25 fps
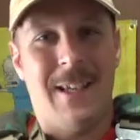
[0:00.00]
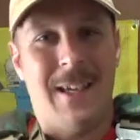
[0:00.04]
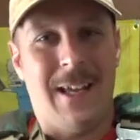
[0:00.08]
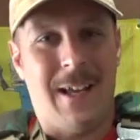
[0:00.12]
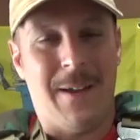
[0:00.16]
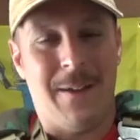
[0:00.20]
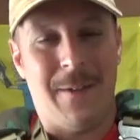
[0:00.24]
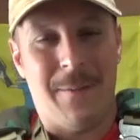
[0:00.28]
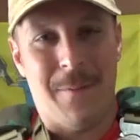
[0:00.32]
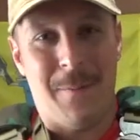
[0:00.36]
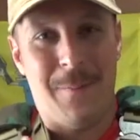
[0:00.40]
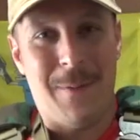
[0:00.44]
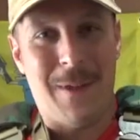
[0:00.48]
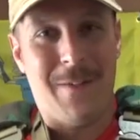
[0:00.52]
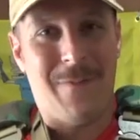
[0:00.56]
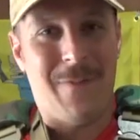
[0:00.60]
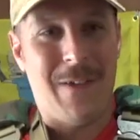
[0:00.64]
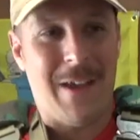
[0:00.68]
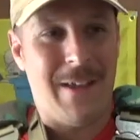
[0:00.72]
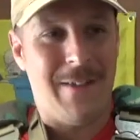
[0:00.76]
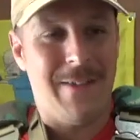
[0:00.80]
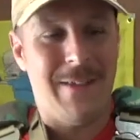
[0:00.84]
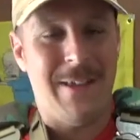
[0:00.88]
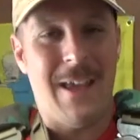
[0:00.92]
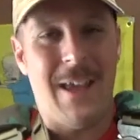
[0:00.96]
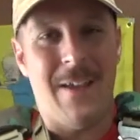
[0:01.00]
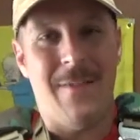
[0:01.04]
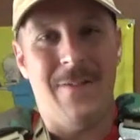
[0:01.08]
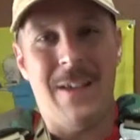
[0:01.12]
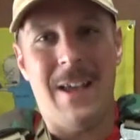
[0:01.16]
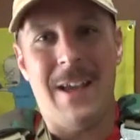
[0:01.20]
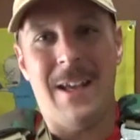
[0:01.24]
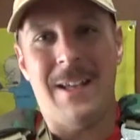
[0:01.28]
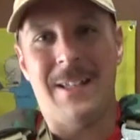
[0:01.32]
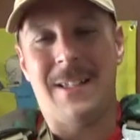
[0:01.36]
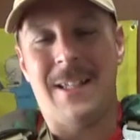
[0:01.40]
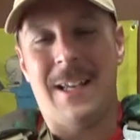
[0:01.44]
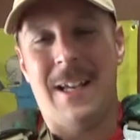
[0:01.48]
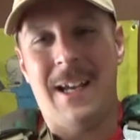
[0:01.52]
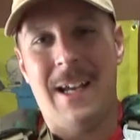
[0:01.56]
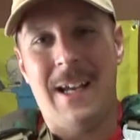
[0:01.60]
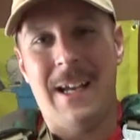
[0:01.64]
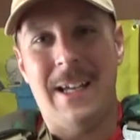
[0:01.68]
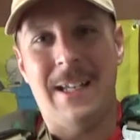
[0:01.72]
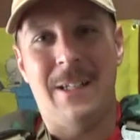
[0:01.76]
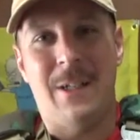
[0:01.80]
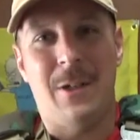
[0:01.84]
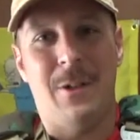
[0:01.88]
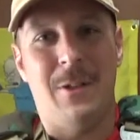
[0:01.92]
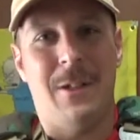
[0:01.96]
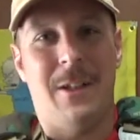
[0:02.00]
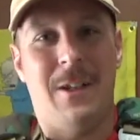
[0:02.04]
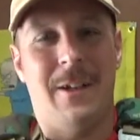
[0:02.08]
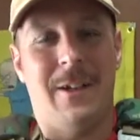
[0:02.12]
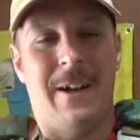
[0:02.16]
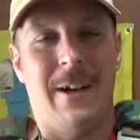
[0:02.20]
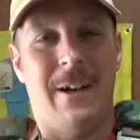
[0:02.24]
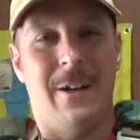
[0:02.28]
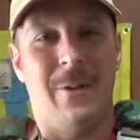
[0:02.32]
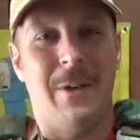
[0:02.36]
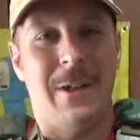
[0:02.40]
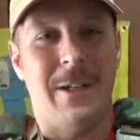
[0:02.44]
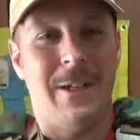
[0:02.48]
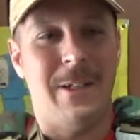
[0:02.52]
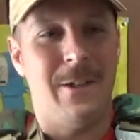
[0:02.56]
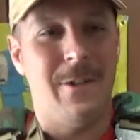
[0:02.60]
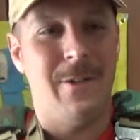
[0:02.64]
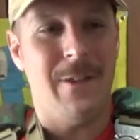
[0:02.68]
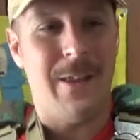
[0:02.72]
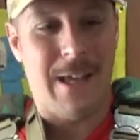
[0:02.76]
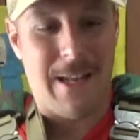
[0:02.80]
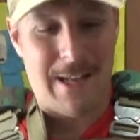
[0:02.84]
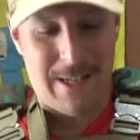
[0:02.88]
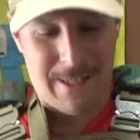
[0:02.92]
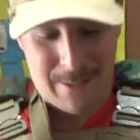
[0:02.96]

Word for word: and I'm a big fan of the AVS, I no longer had a way to do that.